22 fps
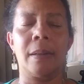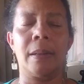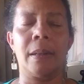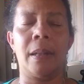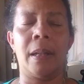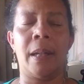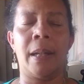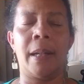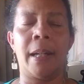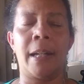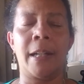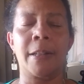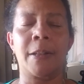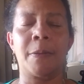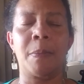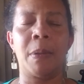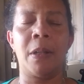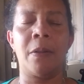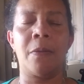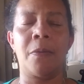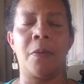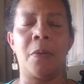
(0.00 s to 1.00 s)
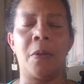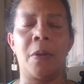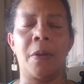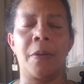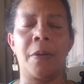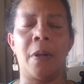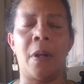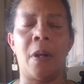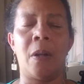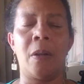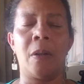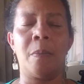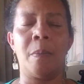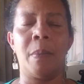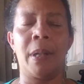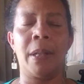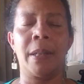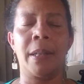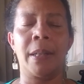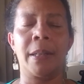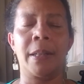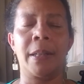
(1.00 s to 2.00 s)
and I speak forth all
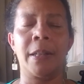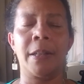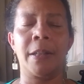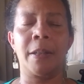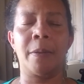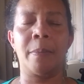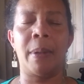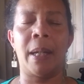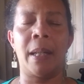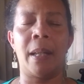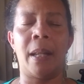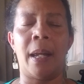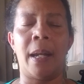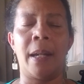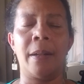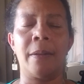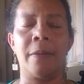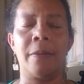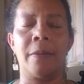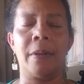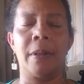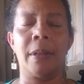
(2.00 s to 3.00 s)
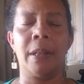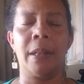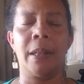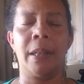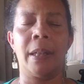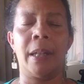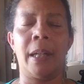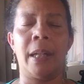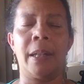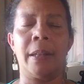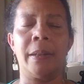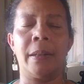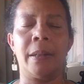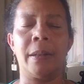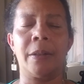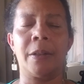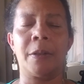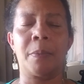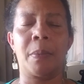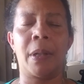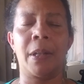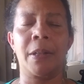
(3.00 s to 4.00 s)
abundance into my life in this
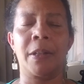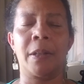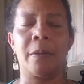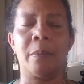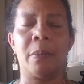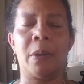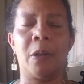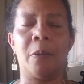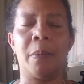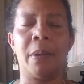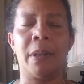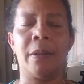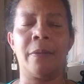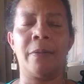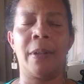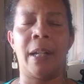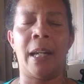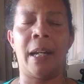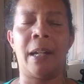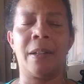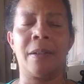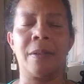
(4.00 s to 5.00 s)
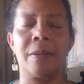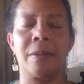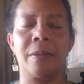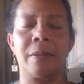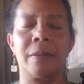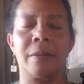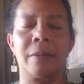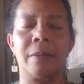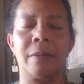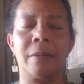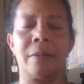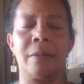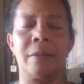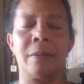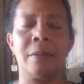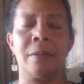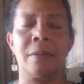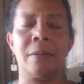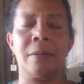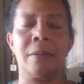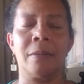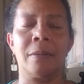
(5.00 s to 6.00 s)
present moment of now.
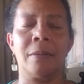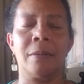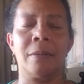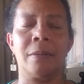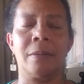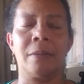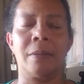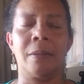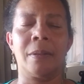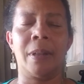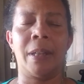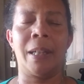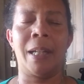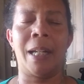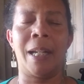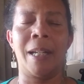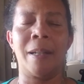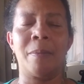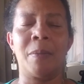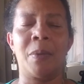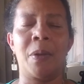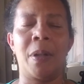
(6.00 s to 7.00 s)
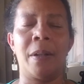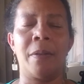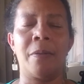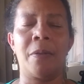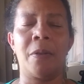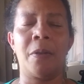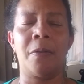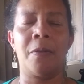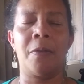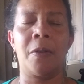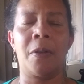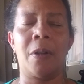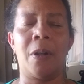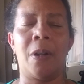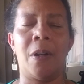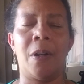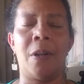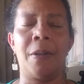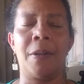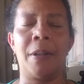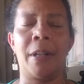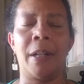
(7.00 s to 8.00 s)
And I am grateful for
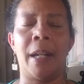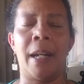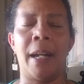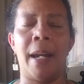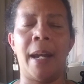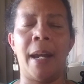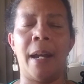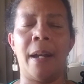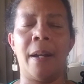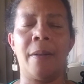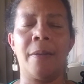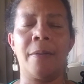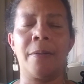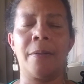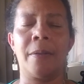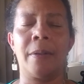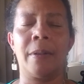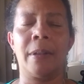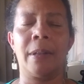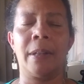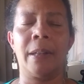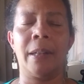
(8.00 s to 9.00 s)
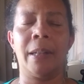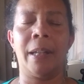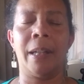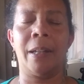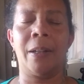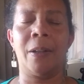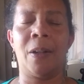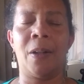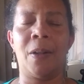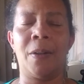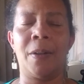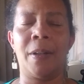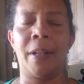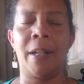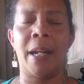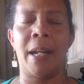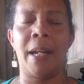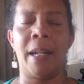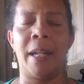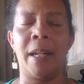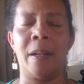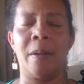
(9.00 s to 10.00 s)
all that I have and all that
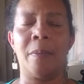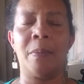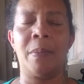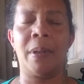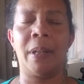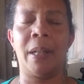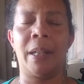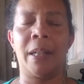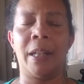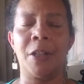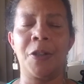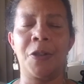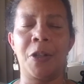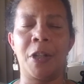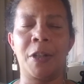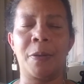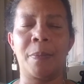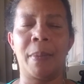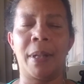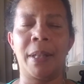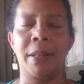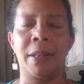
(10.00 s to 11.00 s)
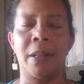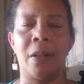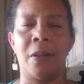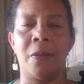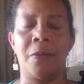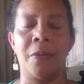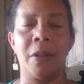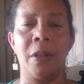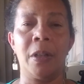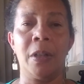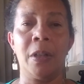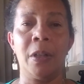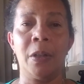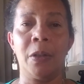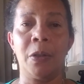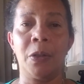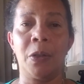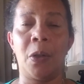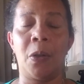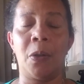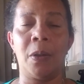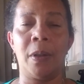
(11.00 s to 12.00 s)
I am, and I trust myself
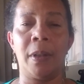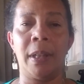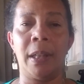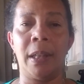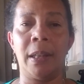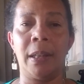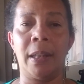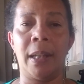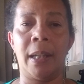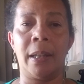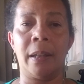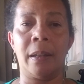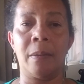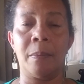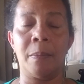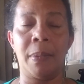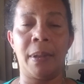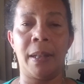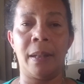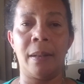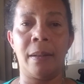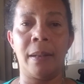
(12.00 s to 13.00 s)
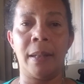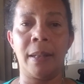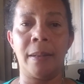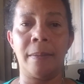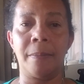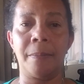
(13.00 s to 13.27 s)
totally and completely.